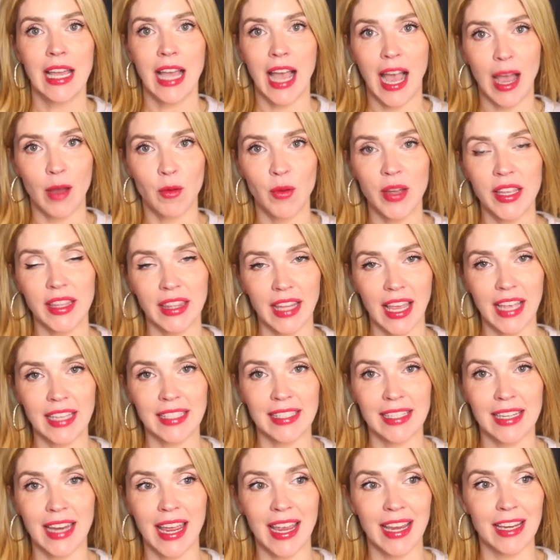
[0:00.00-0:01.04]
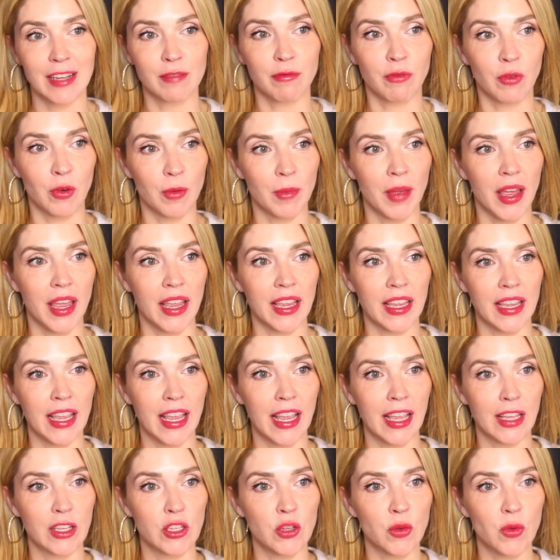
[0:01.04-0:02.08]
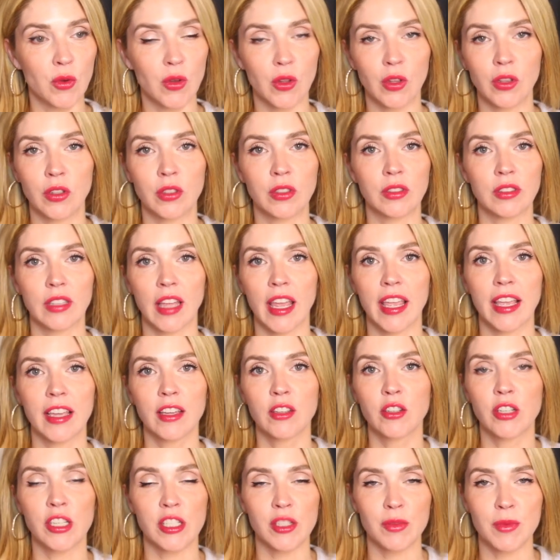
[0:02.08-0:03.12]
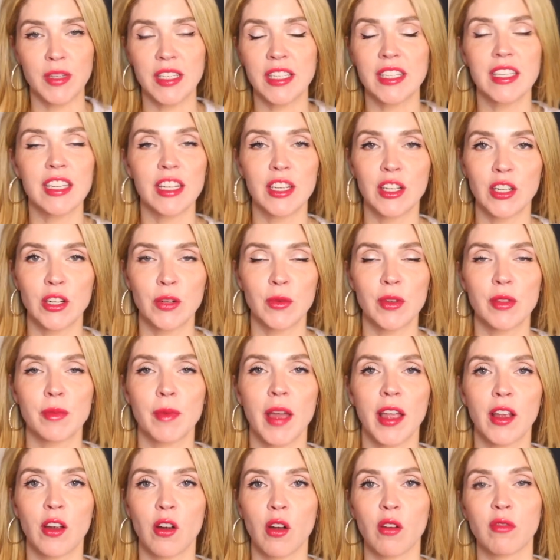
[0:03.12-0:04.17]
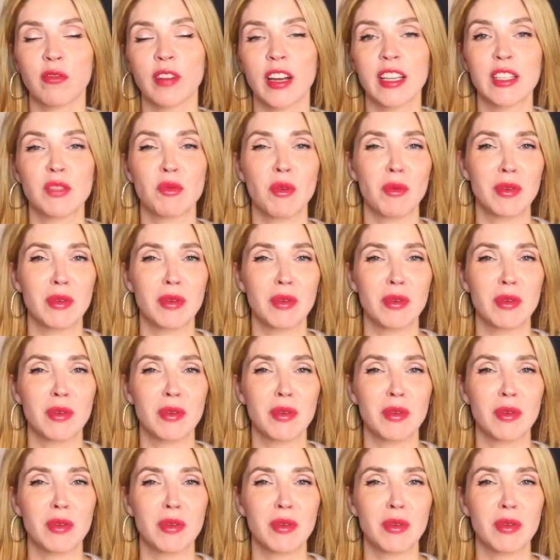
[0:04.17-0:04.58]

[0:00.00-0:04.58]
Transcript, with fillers: I went last night for my annual like Christmas dinner with my girlfriends.